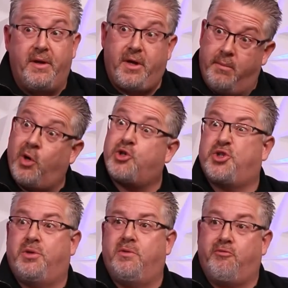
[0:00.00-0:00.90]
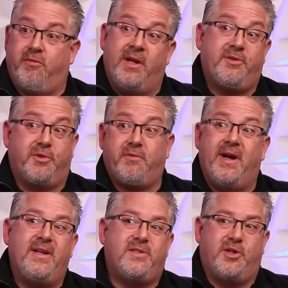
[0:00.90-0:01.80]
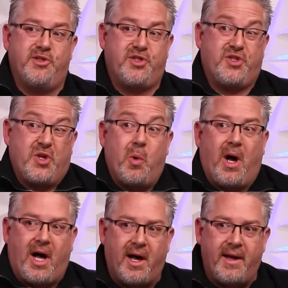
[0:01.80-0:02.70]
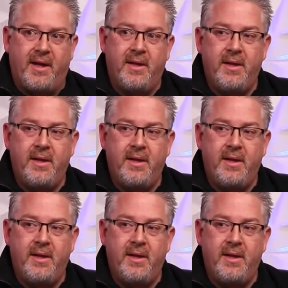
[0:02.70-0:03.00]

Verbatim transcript: commercial rental rates are so high.